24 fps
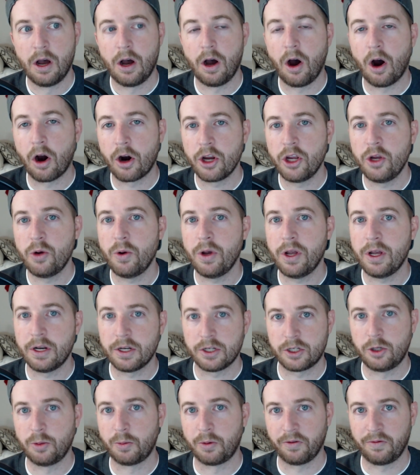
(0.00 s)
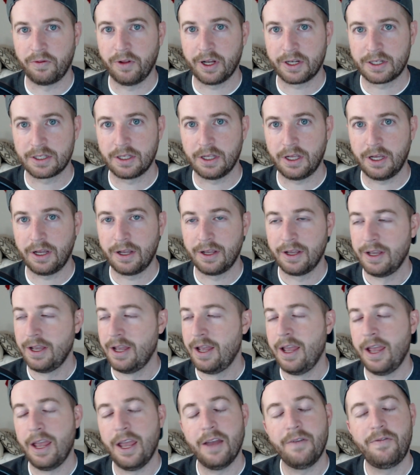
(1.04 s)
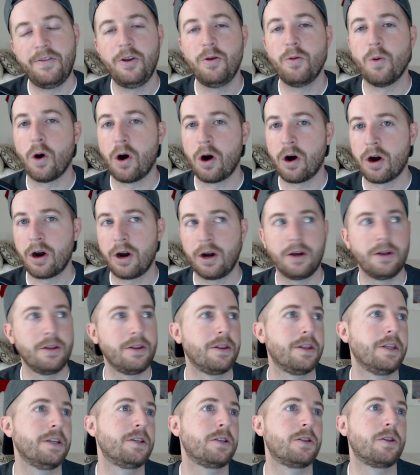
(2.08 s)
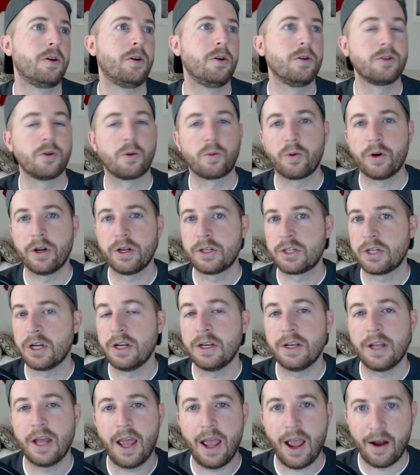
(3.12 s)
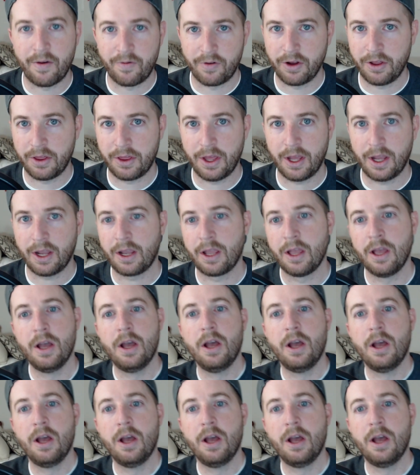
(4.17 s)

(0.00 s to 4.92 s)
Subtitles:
Are you in a Superflex league? If you are, this throws a wrench into everything.